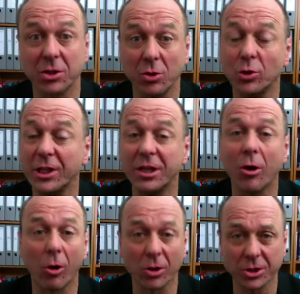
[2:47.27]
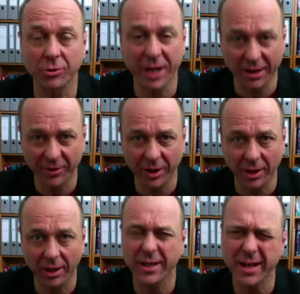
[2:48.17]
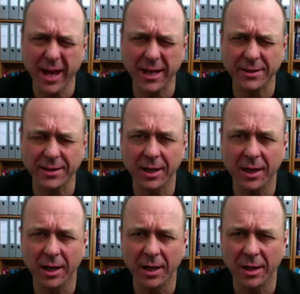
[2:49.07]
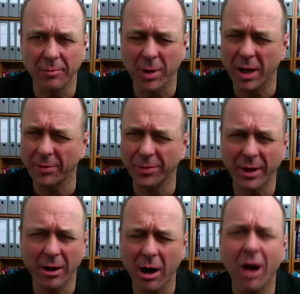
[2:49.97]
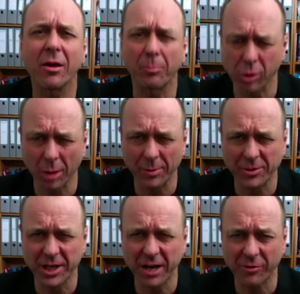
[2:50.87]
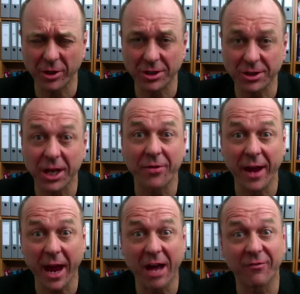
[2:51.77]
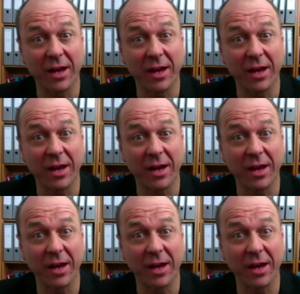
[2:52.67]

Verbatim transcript: you need also in Africa. Yes. But there are other problems in Africa. They have